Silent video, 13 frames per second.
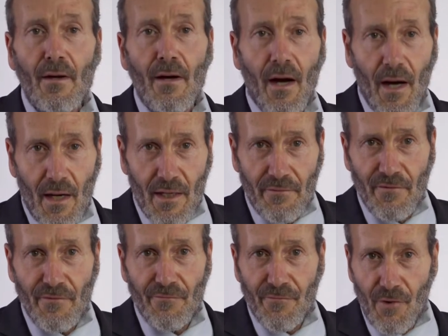I live
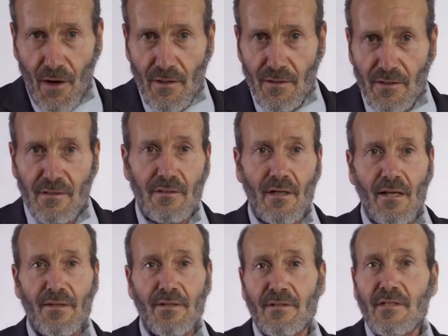in France, and
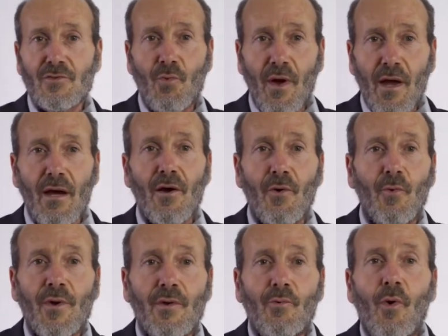this is where
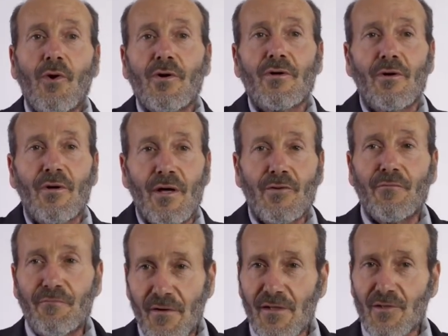we walk in the
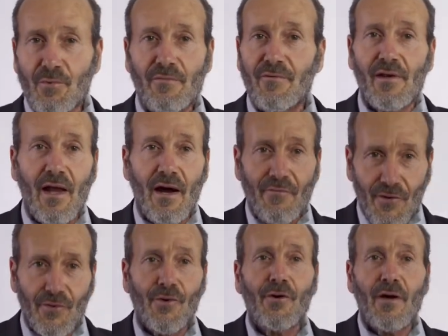fields with
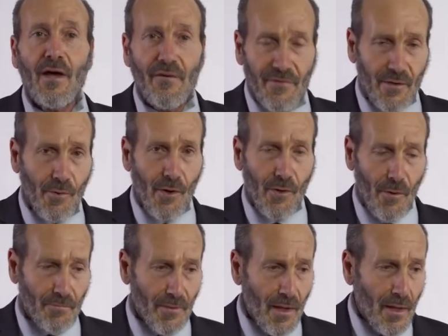lavender everywhere.
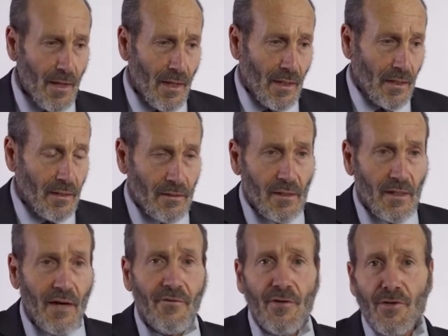
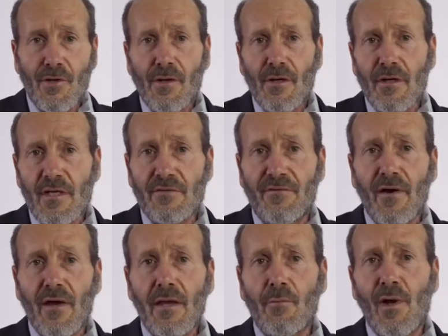Lavender is
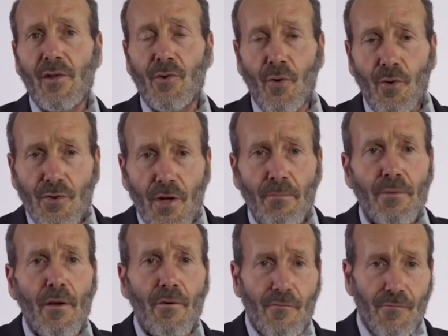very well known,
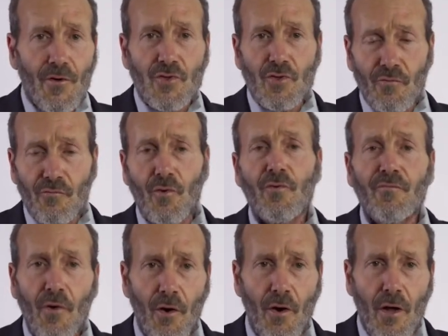first of all,
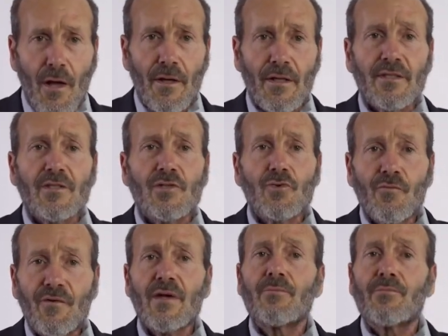for its
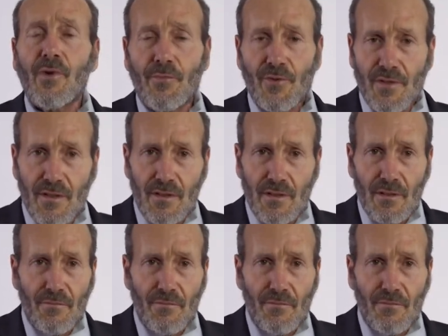soothing properties.